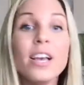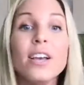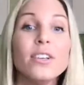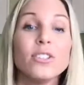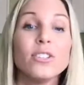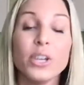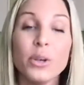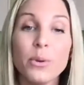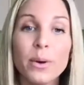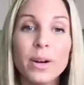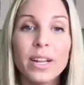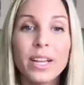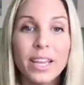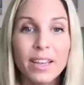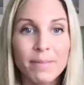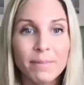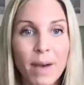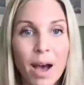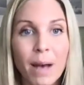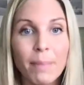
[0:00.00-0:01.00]
So you want to
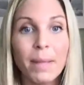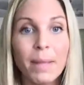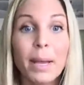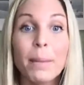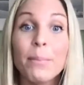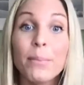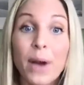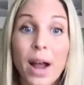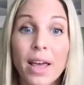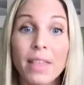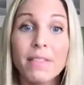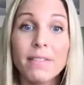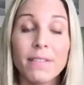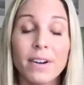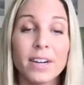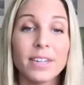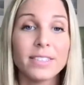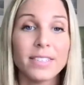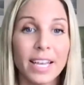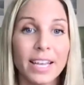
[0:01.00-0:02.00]
give mom like a breath
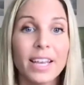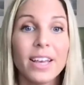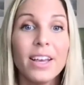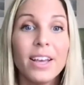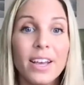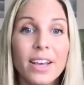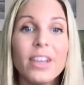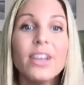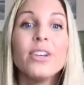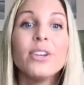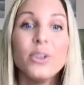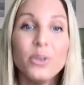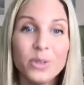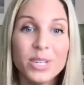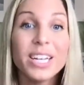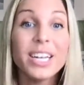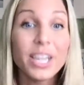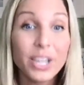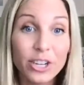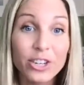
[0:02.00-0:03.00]
first, like, you
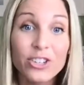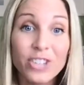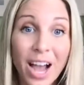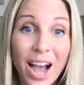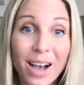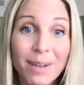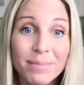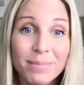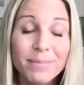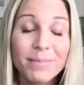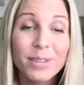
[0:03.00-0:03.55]
did a good job.